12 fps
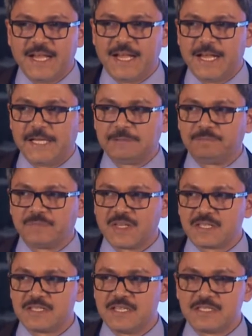Uh,
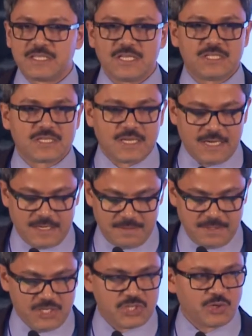Excellencies, uh,
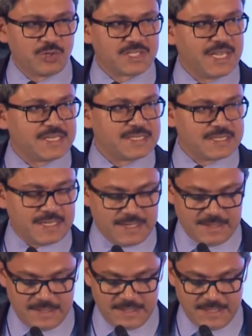distinguished guests, uh,
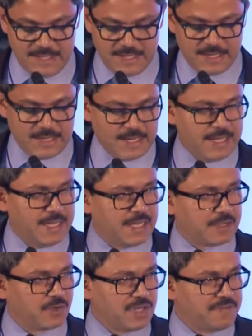
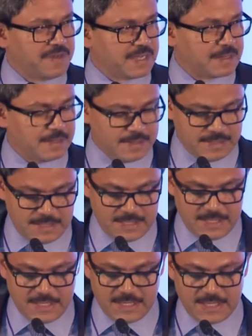uh, good evening.
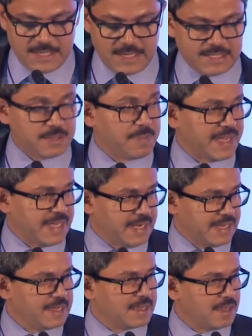Uh, at the
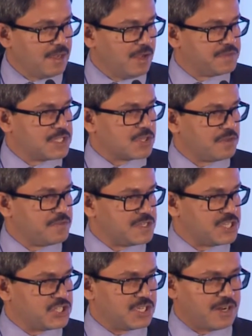beginning uh, of this
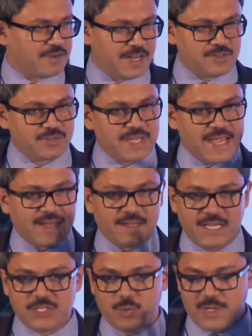conversation, I would like to thank
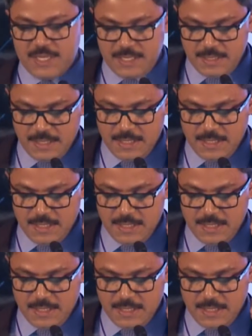Gateway